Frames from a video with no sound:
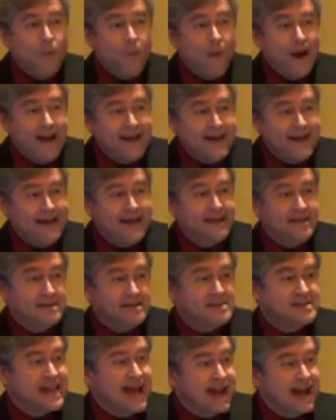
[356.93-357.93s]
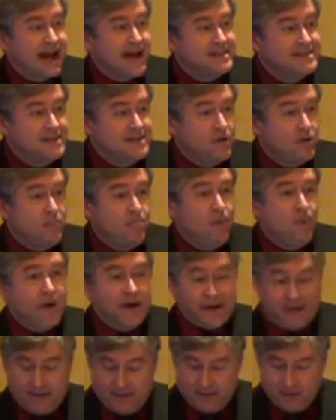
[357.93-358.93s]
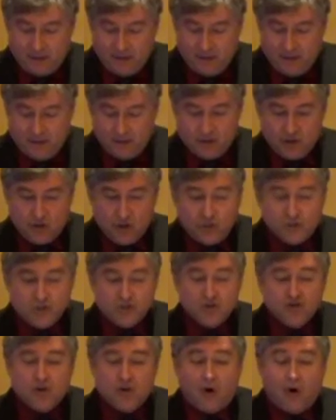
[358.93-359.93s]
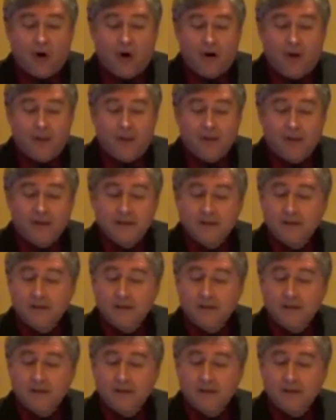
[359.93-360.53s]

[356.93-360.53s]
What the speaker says: when is that ideal point to install